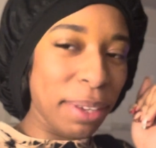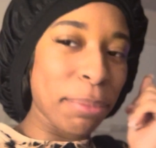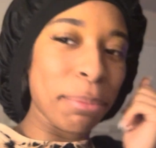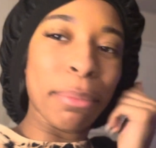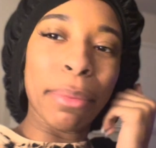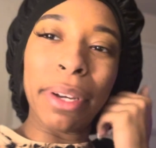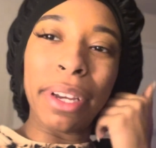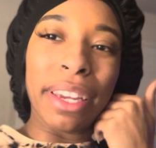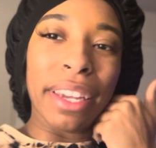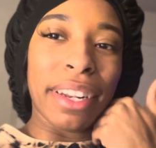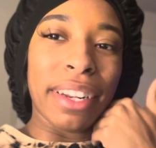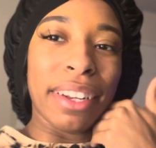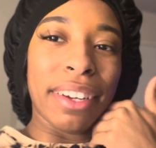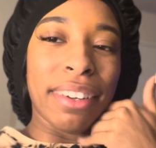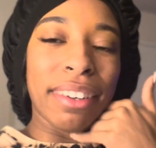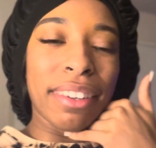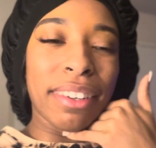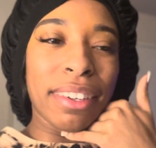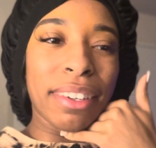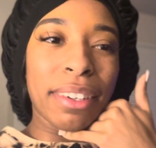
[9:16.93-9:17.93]
But
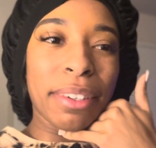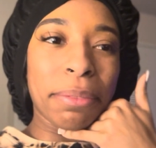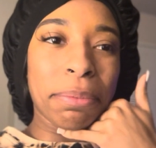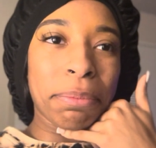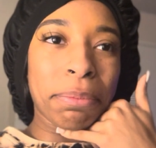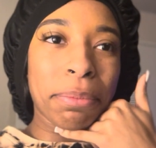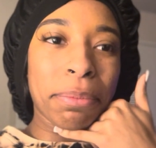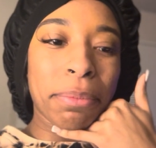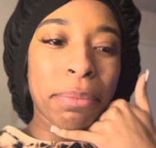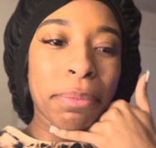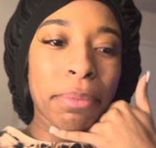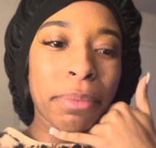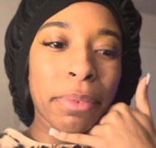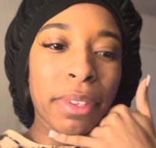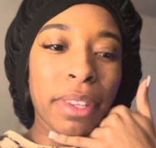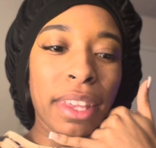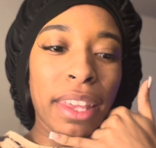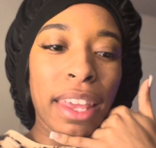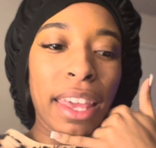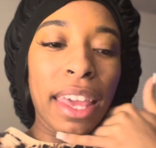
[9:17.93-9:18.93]
um,
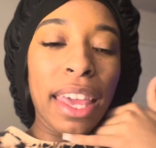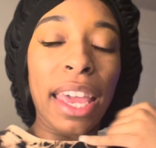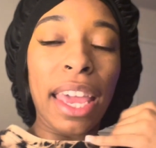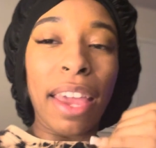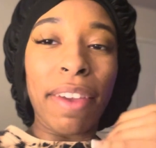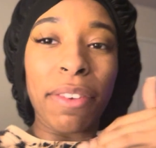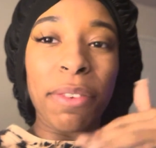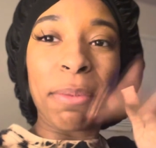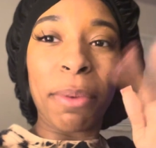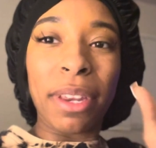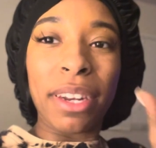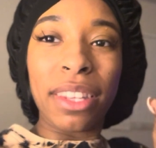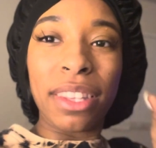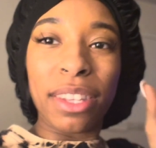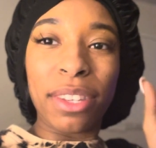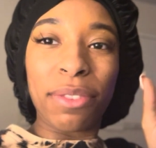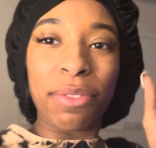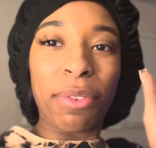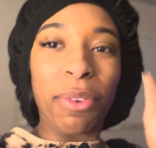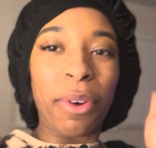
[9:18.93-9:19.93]
if you made it
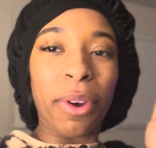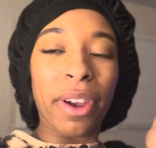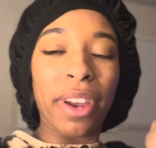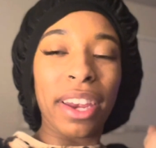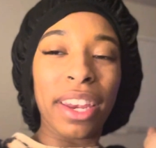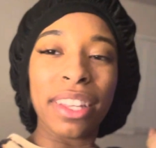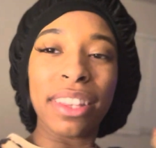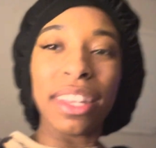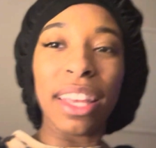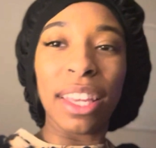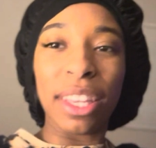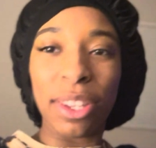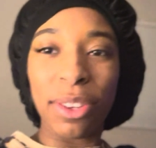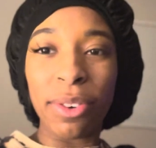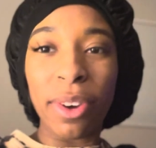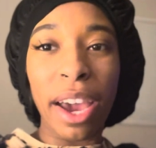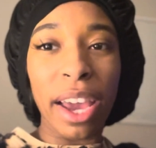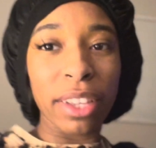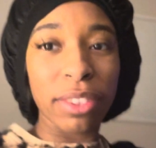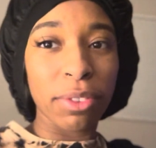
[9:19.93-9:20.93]
this far, thank you
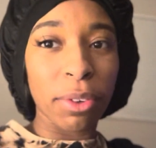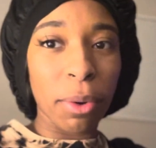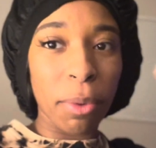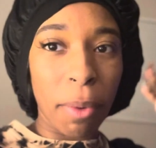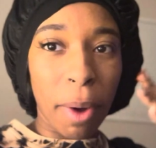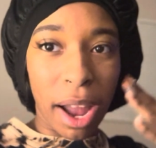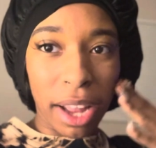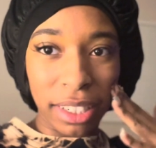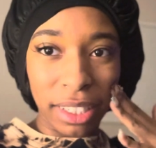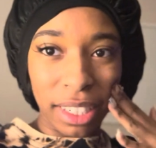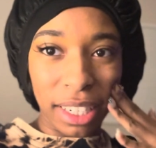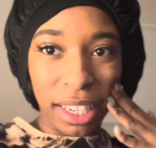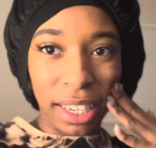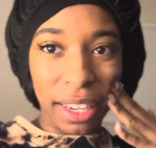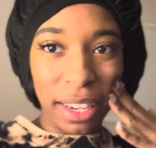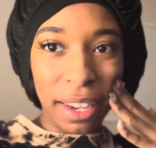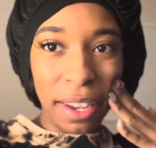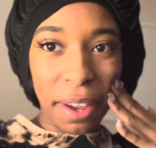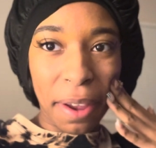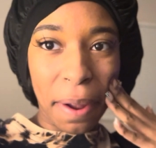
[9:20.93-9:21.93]
guys for watching.
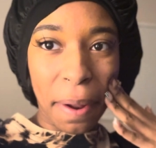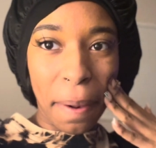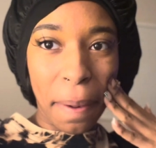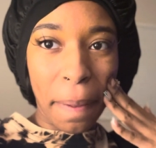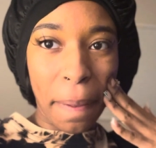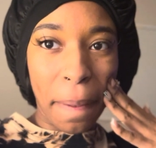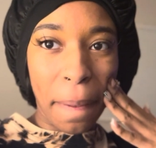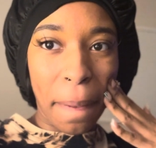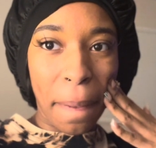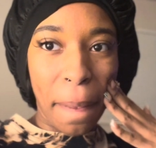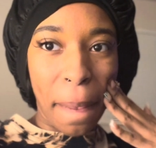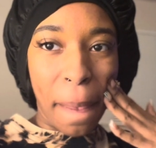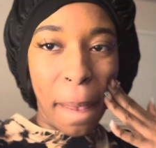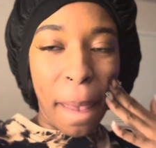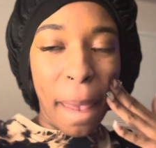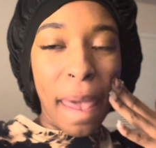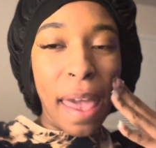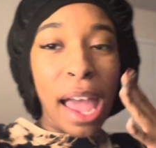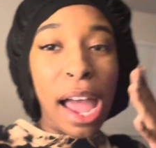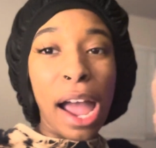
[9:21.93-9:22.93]

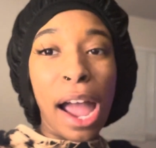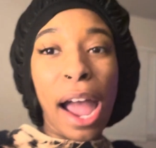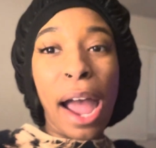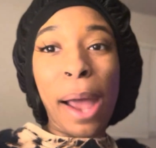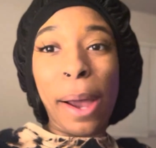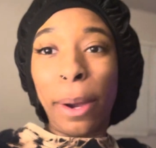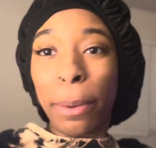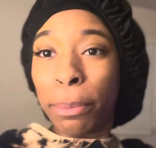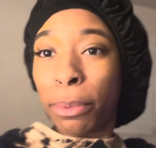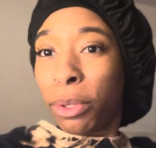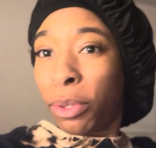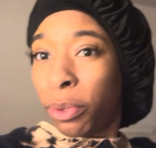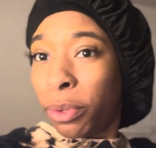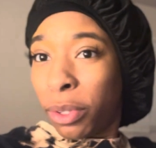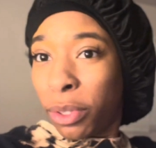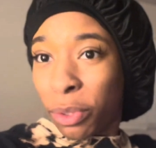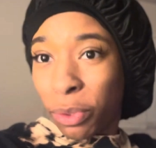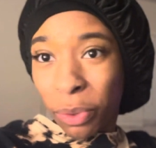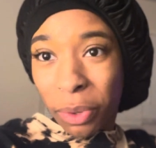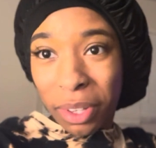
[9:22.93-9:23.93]
I hope you
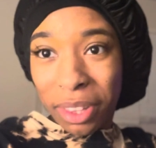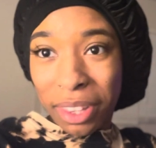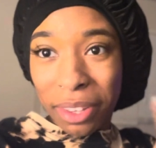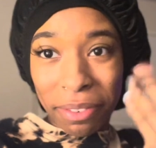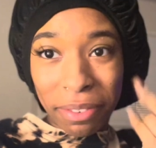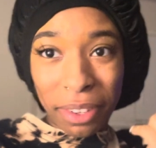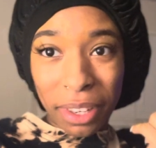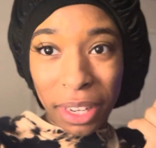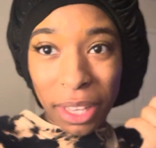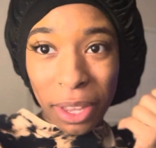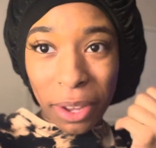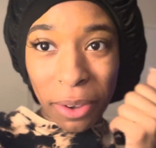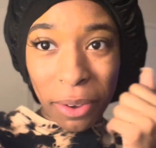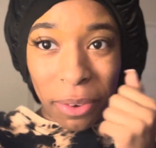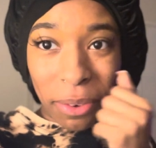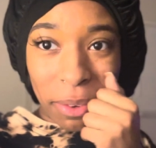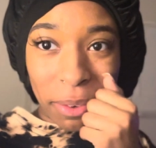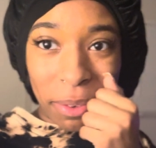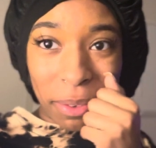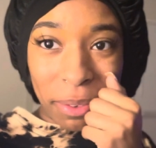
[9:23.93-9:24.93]
enjoyed the
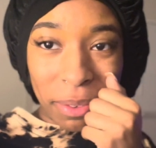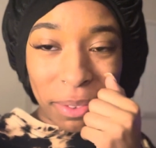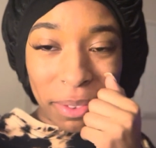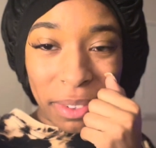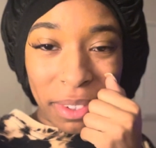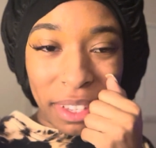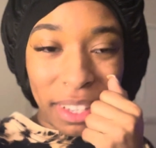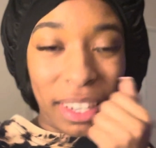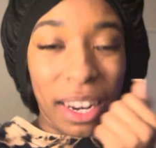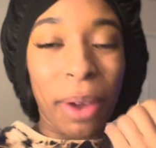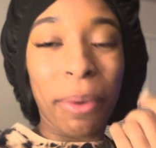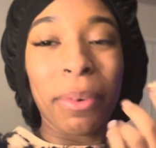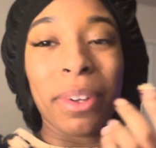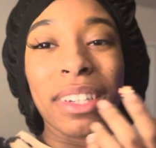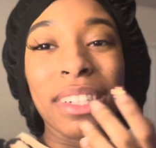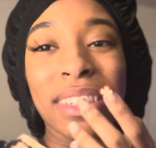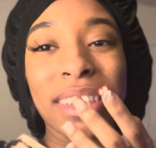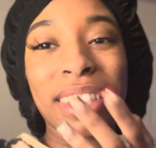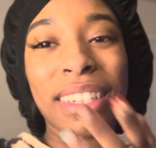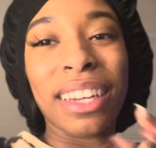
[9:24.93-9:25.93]
video. And I wish
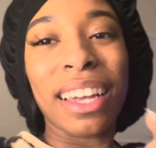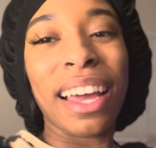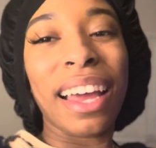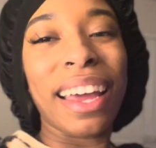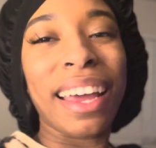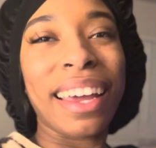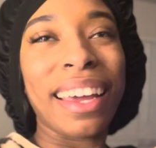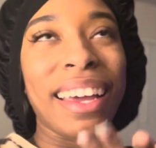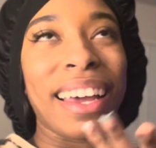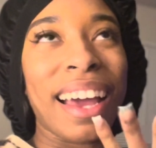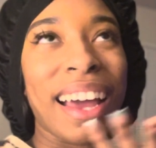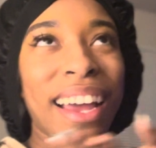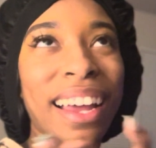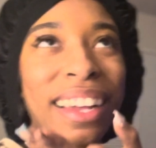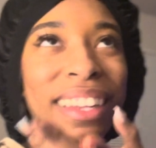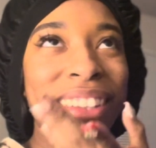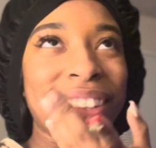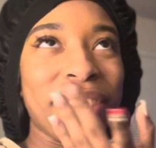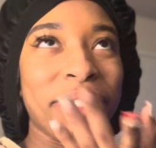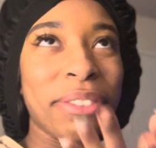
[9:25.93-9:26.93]
I got
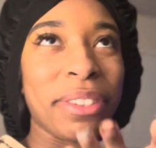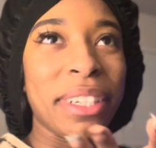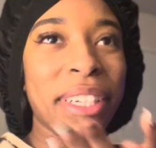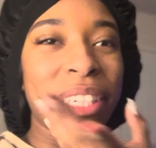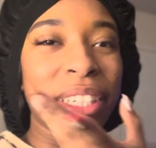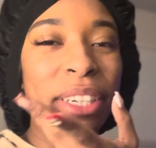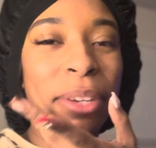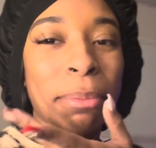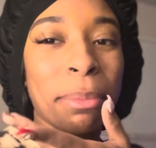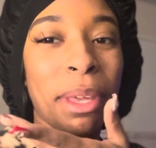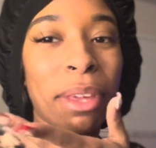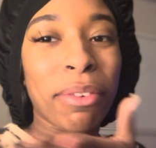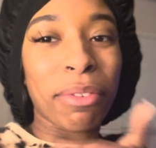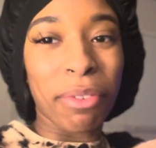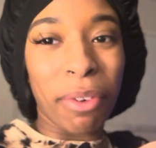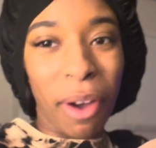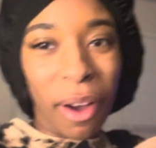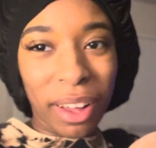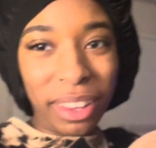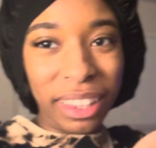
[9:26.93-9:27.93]
the footage of me
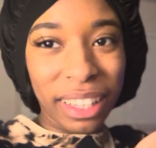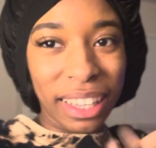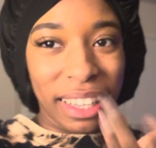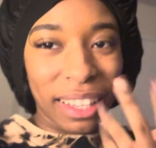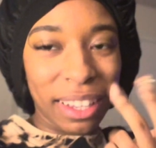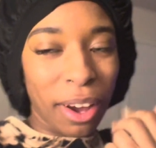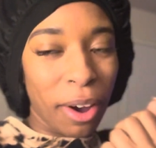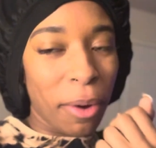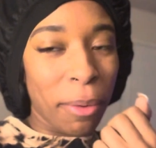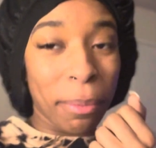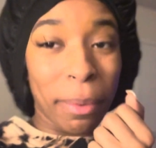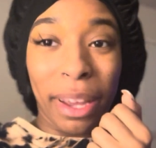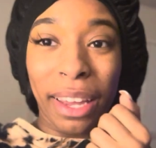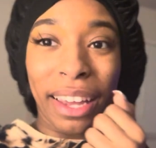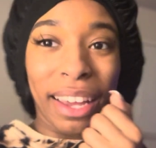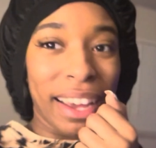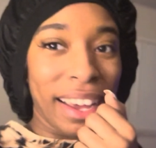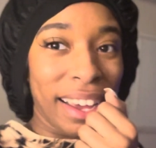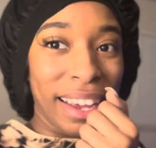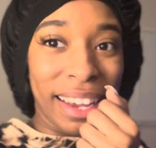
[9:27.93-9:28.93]
falling. Oh my
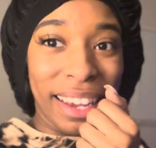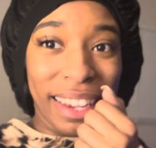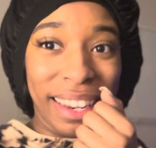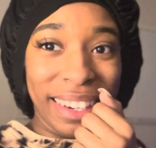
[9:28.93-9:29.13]
god.